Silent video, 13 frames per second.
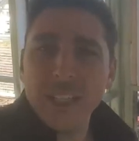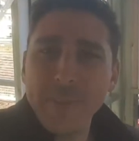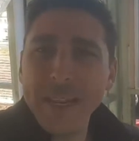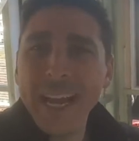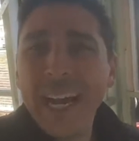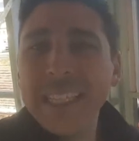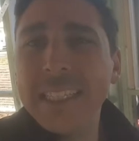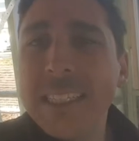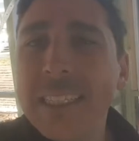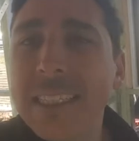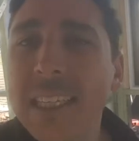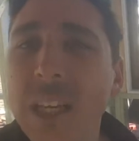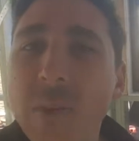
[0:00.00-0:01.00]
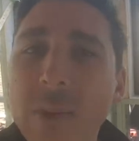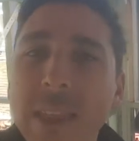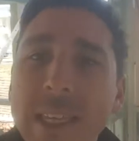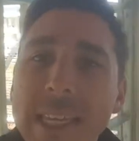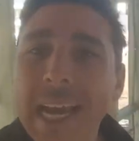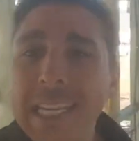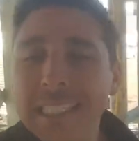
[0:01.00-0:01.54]
a bit hard to see with
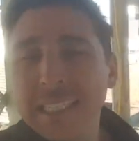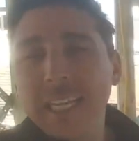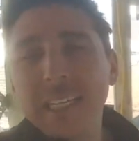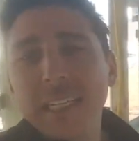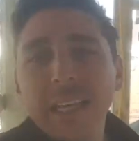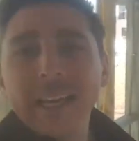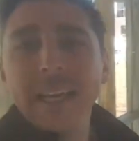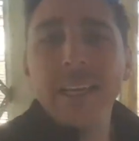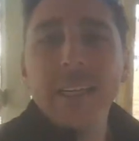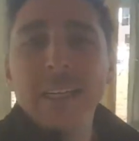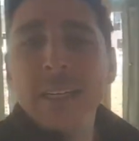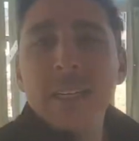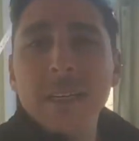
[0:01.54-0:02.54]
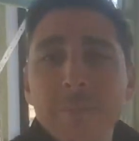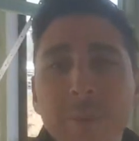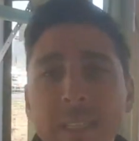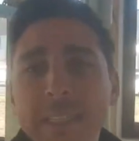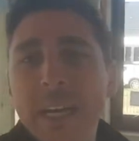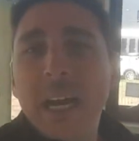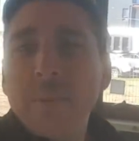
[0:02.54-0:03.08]
the uh, sun glare,
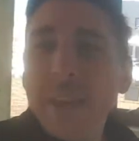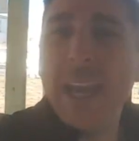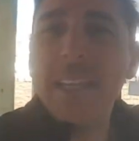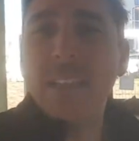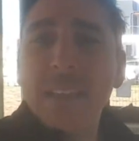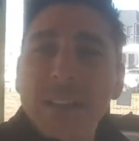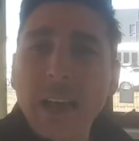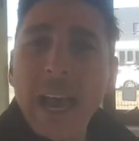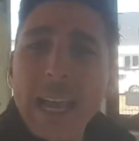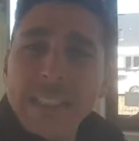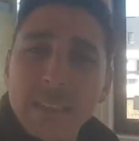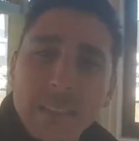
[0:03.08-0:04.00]
but um, yeah, it does it adds a